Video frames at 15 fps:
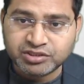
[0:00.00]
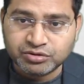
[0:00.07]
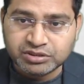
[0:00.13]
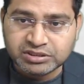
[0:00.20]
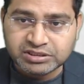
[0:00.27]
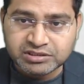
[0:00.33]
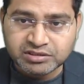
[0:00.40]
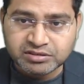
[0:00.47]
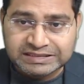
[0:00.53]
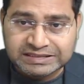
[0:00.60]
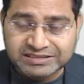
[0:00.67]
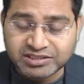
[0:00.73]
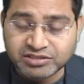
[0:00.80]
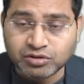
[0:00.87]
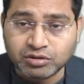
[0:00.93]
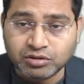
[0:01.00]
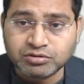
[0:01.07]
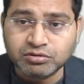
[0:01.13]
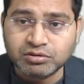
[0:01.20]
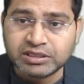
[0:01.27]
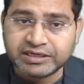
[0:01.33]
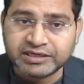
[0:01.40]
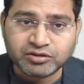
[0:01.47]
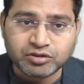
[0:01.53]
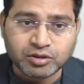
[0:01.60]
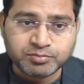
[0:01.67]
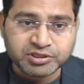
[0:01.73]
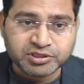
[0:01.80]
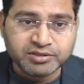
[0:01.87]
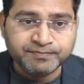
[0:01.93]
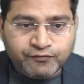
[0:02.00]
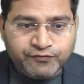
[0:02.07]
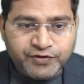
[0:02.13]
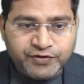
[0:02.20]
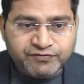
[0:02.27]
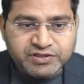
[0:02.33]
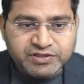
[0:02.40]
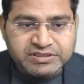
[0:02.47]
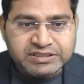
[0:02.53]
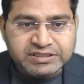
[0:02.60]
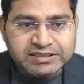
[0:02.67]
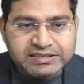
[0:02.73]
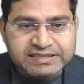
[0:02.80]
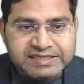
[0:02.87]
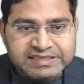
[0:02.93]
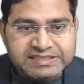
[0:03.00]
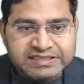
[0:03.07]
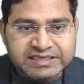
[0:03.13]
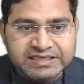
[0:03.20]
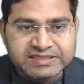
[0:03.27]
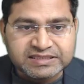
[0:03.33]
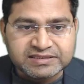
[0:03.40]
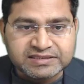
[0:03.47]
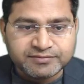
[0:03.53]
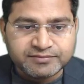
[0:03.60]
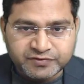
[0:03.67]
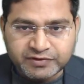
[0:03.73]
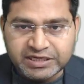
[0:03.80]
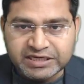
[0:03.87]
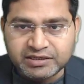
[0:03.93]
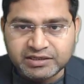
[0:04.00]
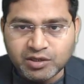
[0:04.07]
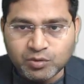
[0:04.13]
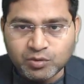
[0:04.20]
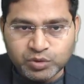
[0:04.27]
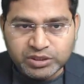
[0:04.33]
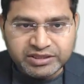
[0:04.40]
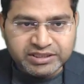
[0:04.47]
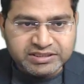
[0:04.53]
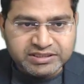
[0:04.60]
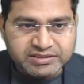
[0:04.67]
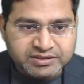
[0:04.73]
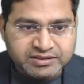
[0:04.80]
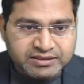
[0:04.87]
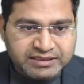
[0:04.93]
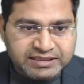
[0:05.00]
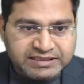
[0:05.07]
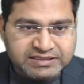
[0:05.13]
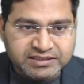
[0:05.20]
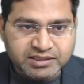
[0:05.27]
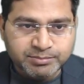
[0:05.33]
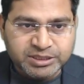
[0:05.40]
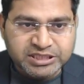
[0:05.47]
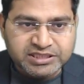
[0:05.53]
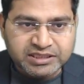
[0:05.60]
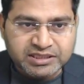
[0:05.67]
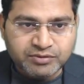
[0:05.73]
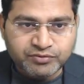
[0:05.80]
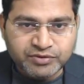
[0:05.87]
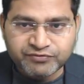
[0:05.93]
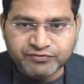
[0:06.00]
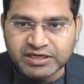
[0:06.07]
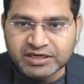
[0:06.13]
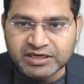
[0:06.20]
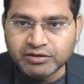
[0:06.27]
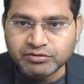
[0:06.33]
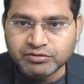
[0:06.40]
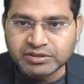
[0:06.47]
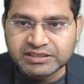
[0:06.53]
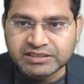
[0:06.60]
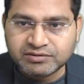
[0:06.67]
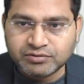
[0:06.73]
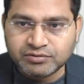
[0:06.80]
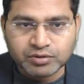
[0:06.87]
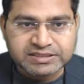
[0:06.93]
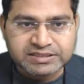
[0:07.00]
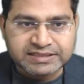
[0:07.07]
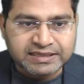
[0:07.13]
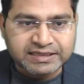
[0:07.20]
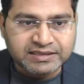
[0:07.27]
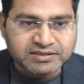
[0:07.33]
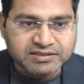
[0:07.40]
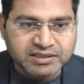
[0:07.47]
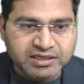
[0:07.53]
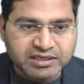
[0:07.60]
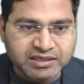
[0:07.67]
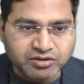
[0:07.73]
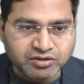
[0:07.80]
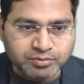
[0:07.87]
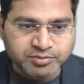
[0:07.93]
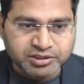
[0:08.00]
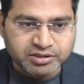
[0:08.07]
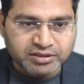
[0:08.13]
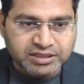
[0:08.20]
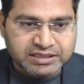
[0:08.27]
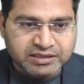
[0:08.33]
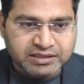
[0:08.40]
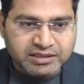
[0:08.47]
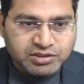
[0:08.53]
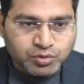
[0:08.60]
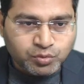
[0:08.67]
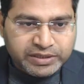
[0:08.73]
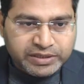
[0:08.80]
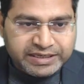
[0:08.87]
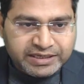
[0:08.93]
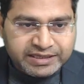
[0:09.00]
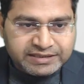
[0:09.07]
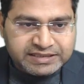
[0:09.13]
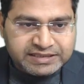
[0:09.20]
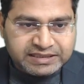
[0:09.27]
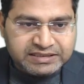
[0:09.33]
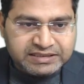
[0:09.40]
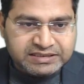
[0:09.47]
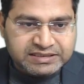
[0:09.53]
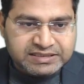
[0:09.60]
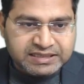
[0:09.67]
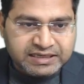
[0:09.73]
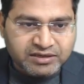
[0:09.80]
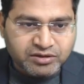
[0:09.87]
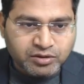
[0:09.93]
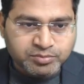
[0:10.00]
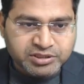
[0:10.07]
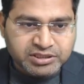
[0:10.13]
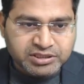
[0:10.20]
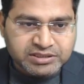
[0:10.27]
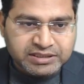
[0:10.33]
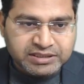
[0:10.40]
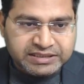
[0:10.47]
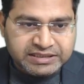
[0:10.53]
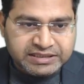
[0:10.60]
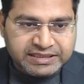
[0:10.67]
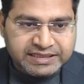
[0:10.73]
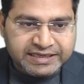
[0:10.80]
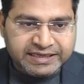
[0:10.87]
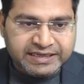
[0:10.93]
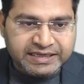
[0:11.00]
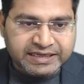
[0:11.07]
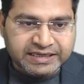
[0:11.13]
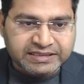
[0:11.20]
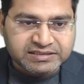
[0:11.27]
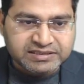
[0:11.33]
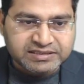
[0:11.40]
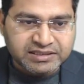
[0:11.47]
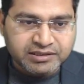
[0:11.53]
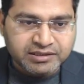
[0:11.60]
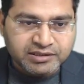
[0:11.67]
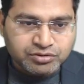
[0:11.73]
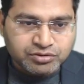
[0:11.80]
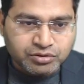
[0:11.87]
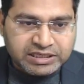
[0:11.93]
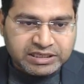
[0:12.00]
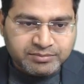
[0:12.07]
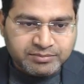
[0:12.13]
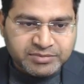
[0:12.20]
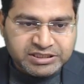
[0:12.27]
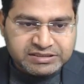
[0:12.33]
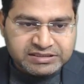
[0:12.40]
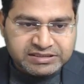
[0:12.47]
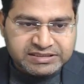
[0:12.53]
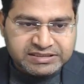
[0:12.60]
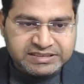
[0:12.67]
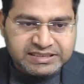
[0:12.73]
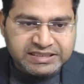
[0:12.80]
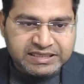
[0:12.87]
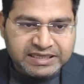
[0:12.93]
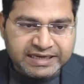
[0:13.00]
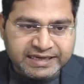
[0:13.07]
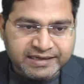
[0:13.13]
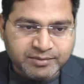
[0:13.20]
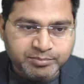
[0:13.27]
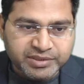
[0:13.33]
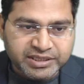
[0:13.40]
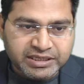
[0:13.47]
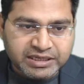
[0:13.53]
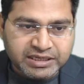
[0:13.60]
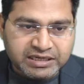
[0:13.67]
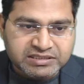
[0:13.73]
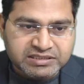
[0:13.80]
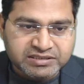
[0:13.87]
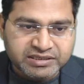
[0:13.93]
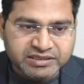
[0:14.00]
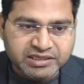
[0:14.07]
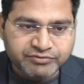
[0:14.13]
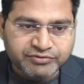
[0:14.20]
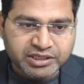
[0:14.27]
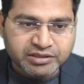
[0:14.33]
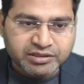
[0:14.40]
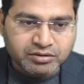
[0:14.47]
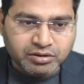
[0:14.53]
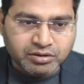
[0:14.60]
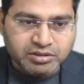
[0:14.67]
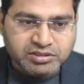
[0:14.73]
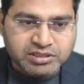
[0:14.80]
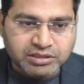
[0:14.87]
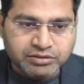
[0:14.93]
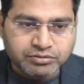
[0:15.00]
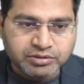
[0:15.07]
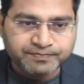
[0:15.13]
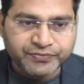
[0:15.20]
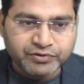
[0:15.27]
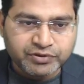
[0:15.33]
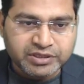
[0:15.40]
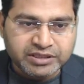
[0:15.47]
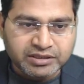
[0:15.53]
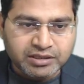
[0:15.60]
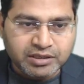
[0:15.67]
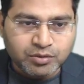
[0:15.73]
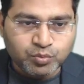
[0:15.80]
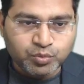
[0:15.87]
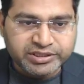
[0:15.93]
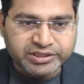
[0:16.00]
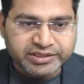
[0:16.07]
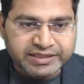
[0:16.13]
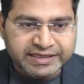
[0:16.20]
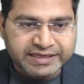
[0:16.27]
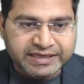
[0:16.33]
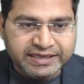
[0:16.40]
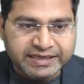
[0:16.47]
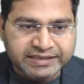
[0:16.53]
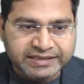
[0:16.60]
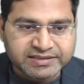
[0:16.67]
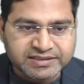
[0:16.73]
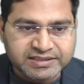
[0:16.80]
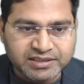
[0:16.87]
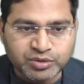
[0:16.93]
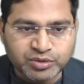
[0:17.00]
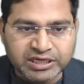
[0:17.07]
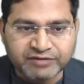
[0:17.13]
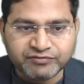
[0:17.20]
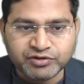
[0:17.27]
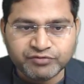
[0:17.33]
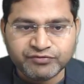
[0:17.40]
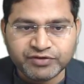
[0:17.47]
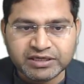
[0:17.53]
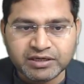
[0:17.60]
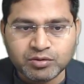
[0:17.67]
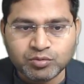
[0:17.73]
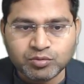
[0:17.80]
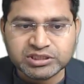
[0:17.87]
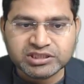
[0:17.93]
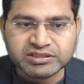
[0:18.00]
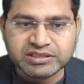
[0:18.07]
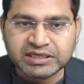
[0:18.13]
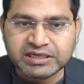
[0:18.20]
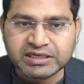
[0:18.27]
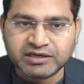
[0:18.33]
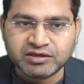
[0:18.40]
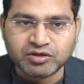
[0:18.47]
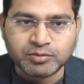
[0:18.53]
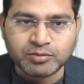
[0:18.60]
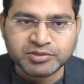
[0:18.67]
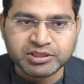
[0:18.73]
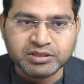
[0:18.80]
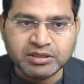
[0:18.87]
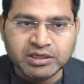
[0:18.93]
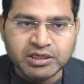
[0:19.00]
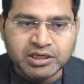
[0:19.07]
This is also correct option. 5th is the test cases, right? Now with this, let's see, basically we figured out that, okay, 2nd is the correct option, right? So where exactly the 2nd option is in A and C. So that means D and B are straight away crossed out. Okay. Now within A and C, we have to figure out which is the correct option.